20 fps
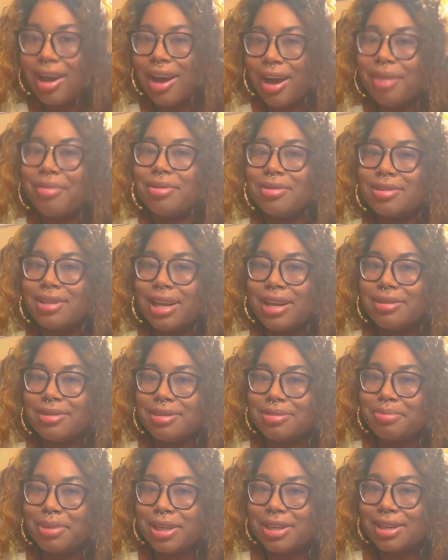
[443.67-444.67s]
I want that
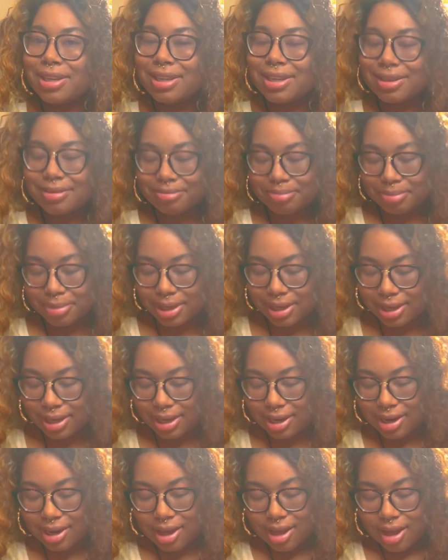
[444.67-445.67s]
speedy.
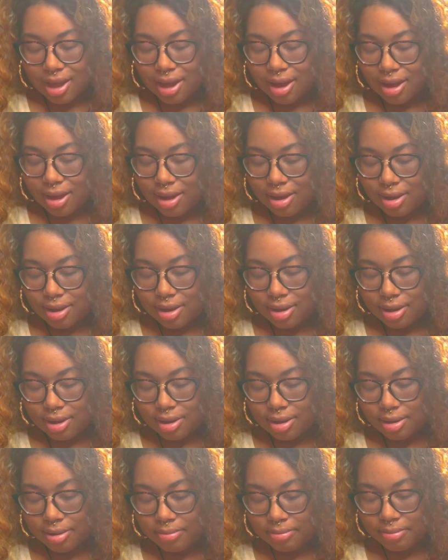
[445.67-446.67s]
But
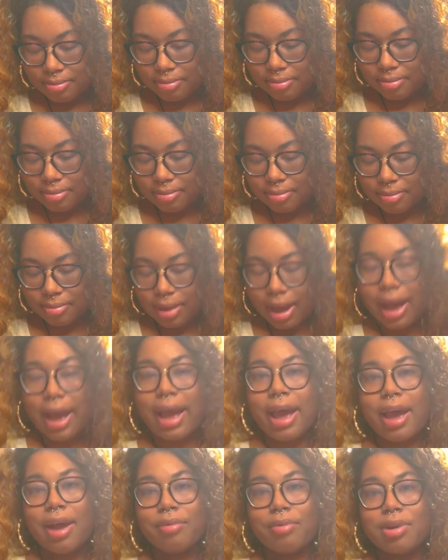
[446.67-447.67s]
um, I
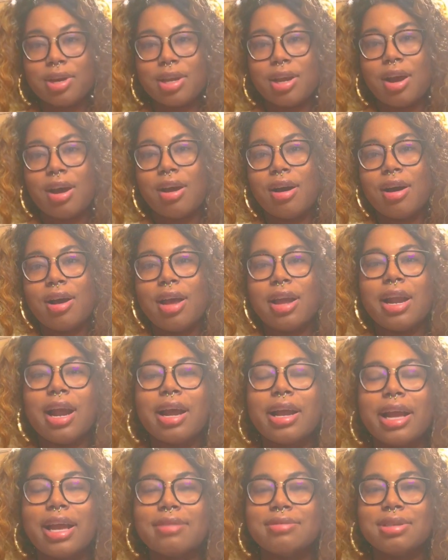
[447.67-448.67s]
had one, y'all, and
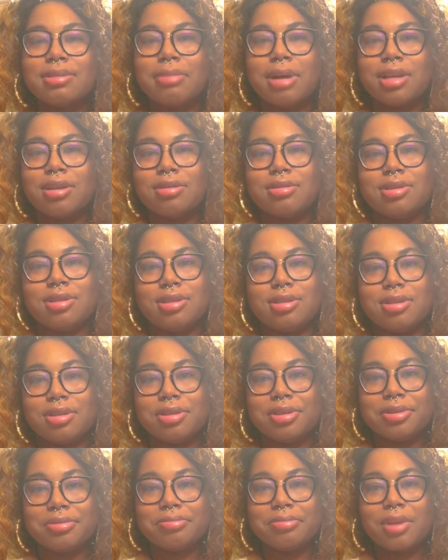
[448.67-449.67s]
I gave to my little
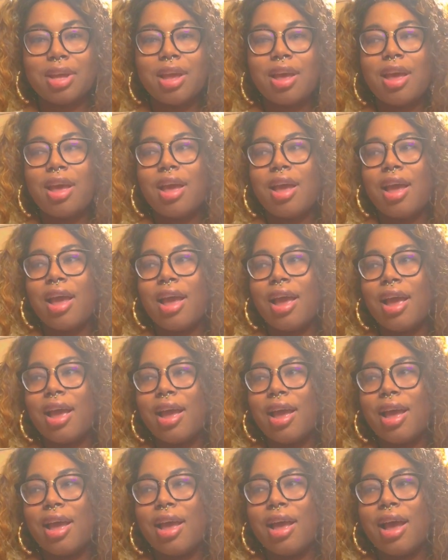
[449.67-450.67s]
sister.
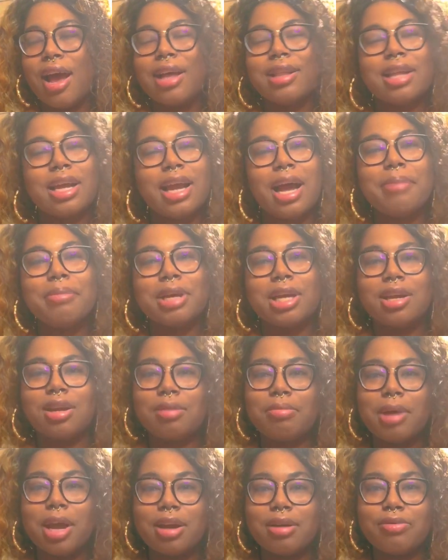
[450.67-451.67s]
And I think I'm going to get
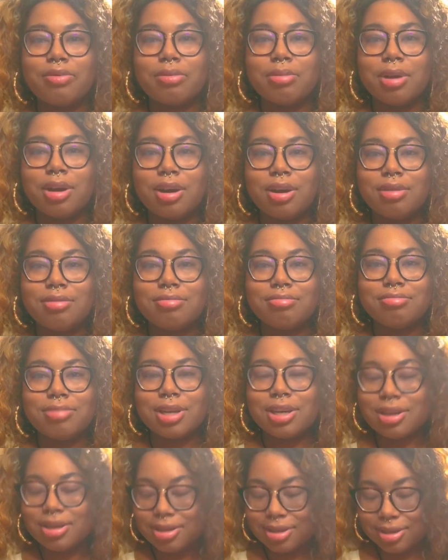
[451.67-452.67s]
it back from her
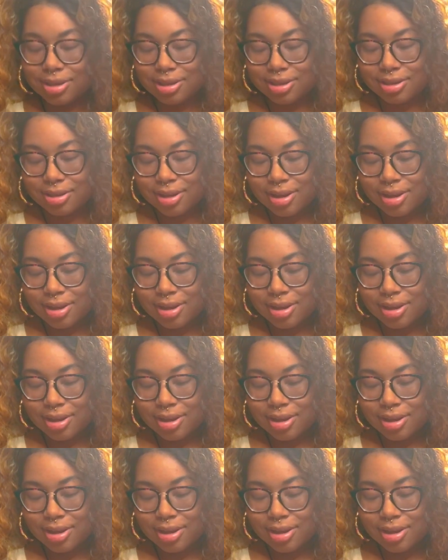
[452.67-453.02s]
because